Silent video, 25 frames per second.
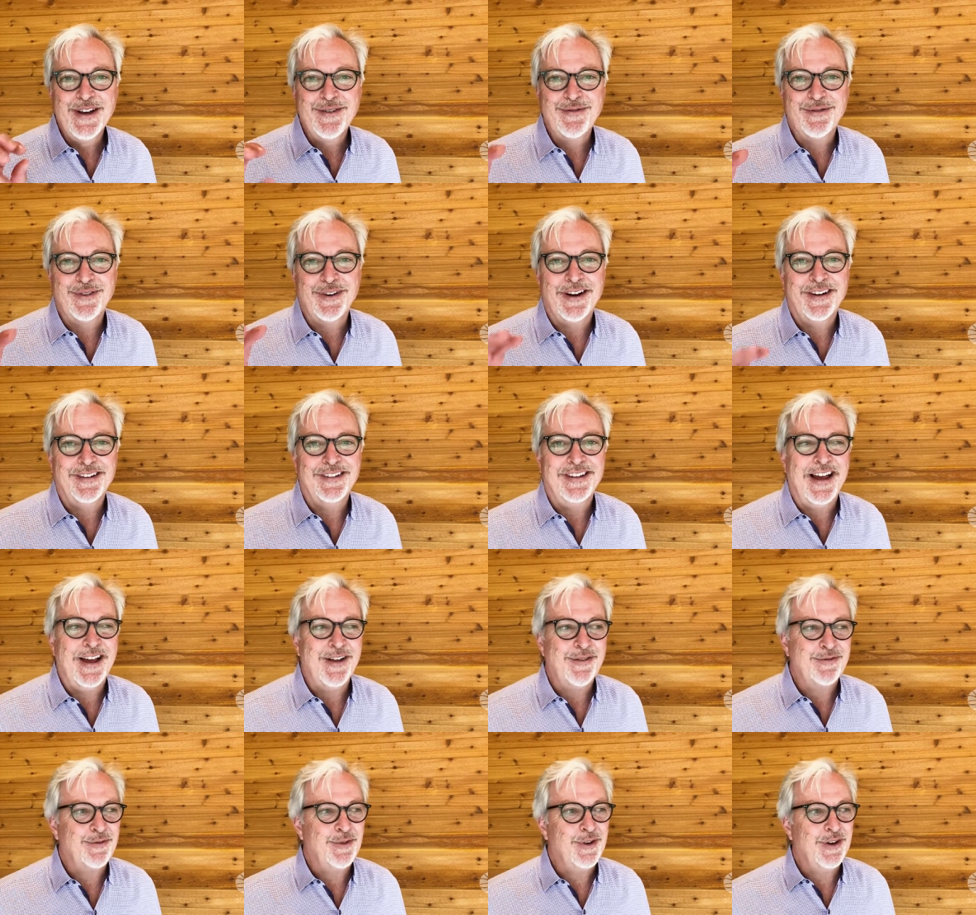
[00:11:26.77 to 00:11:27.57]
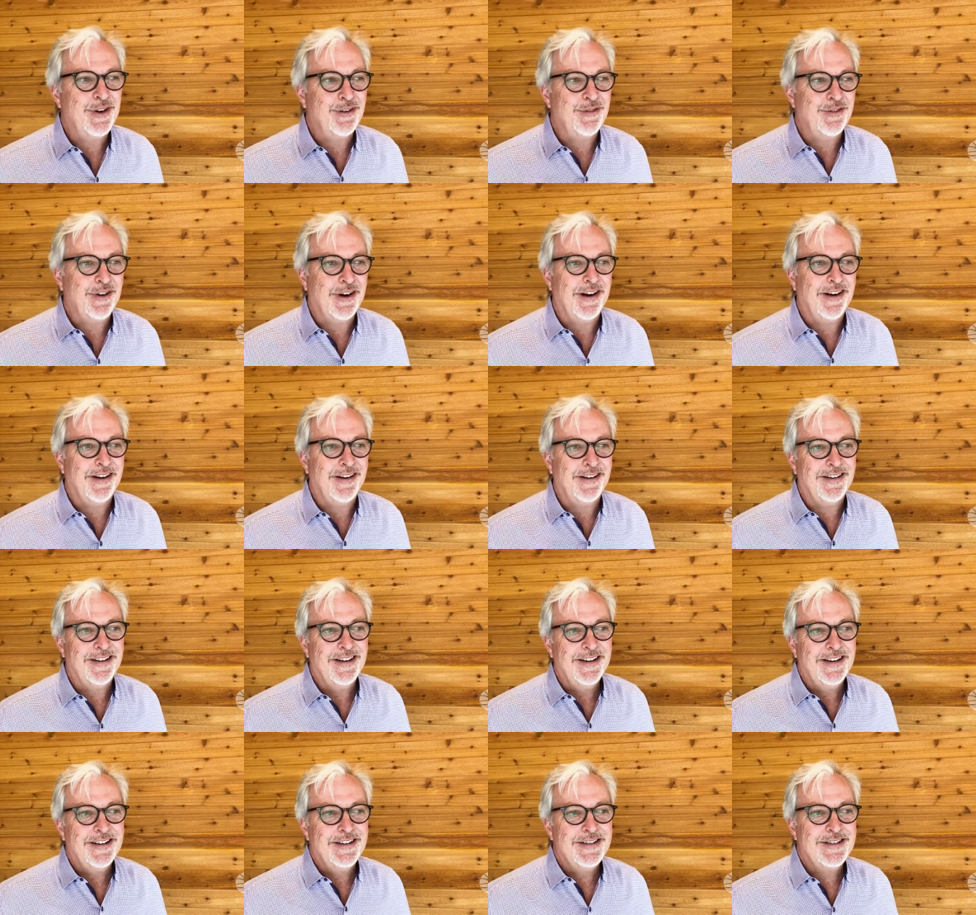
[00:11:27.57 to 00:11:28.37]
for our life. One of
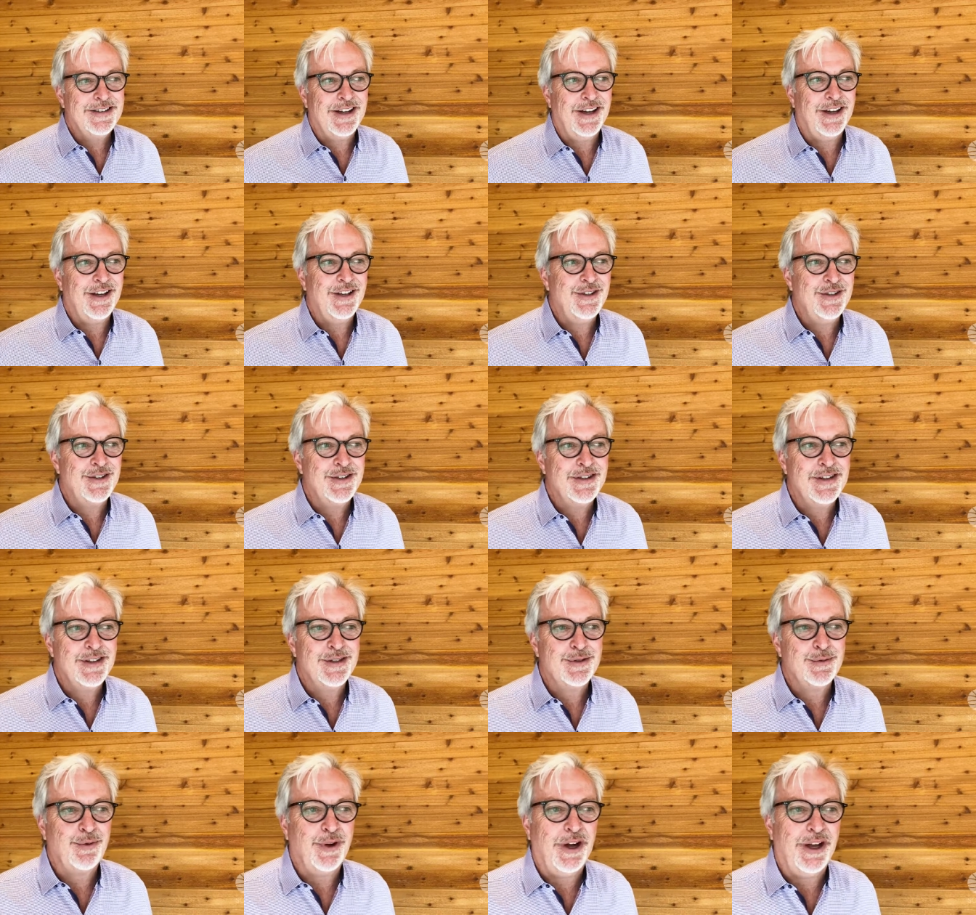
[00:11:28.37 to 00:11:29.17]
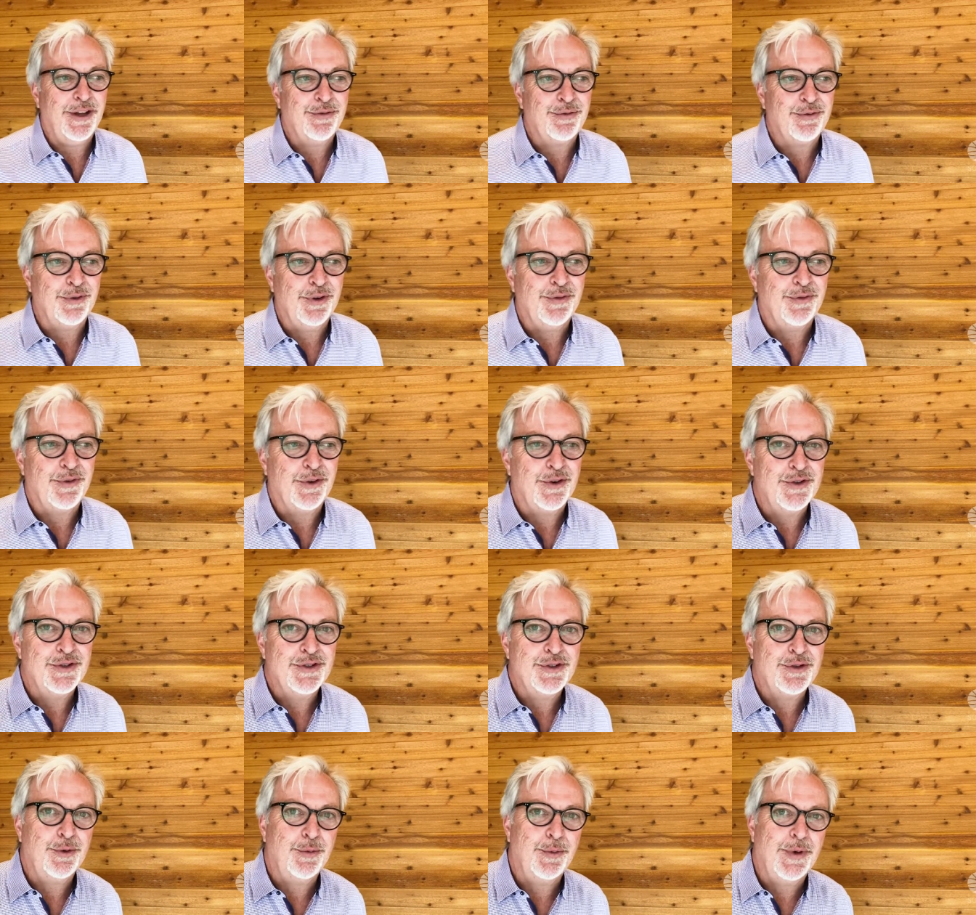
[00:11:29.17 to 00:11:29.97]
our sons, his wife
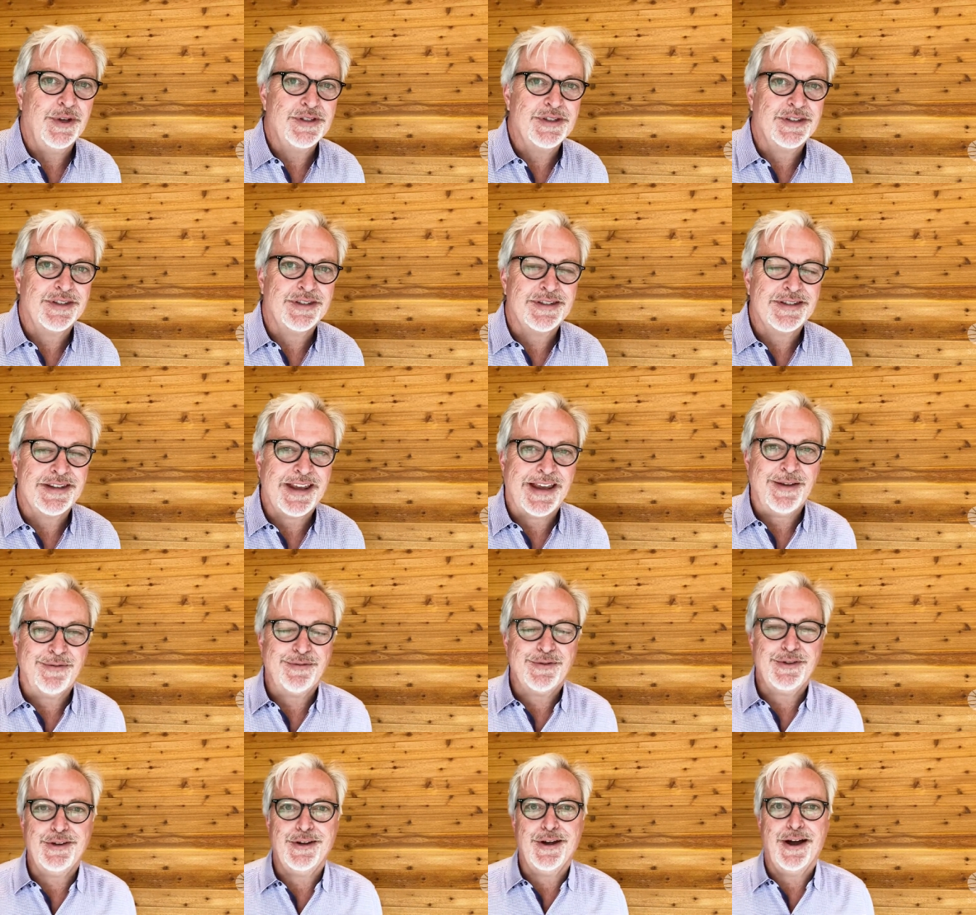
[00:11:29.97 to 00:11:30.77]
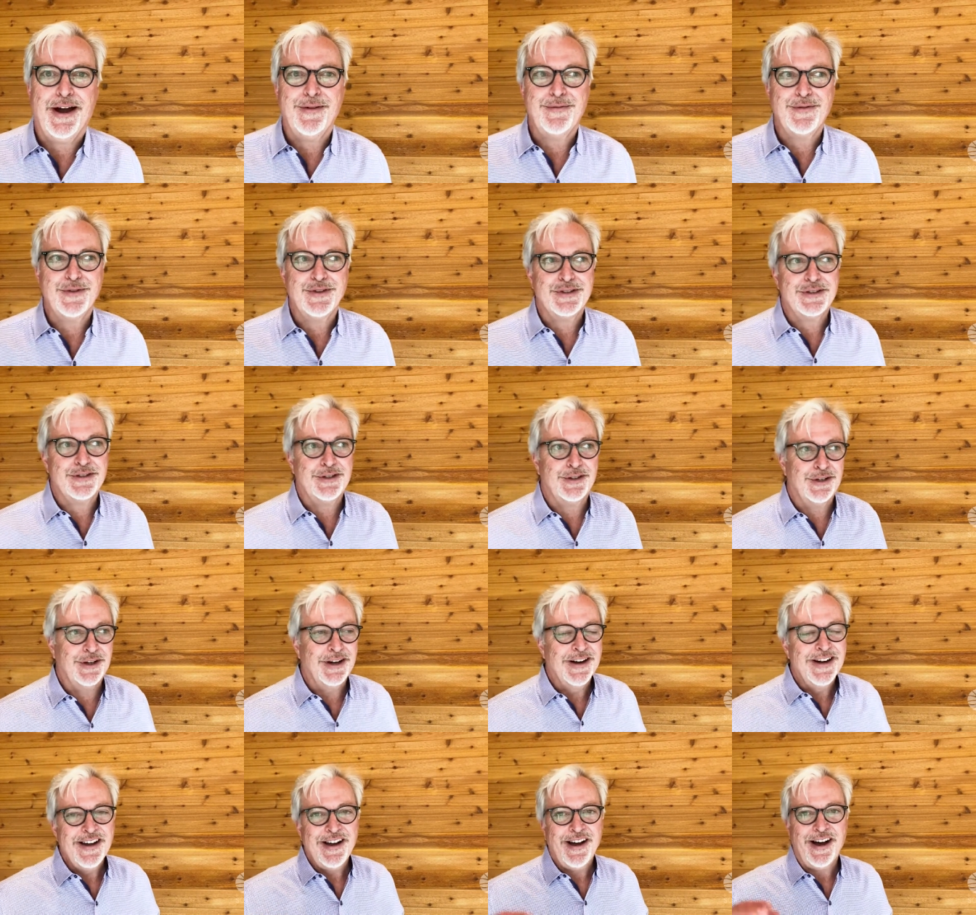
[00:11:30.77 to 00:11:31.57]
refers to him as the safety
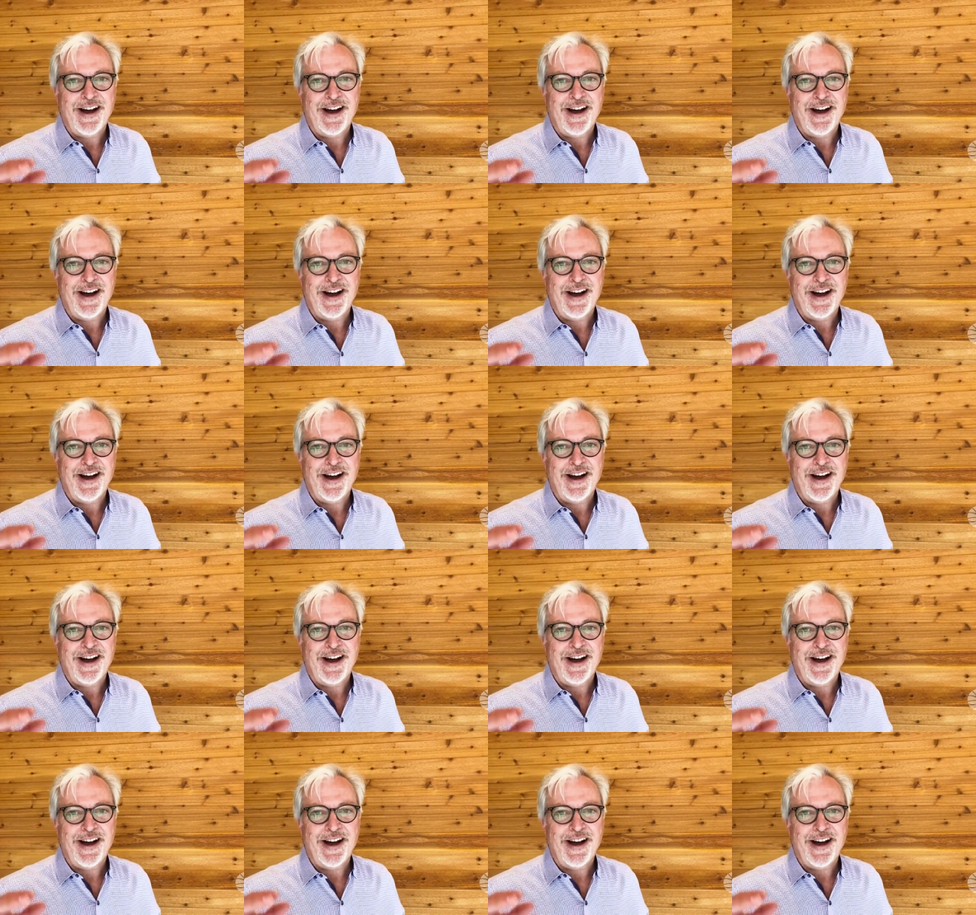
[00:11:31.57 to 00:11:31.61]
officer.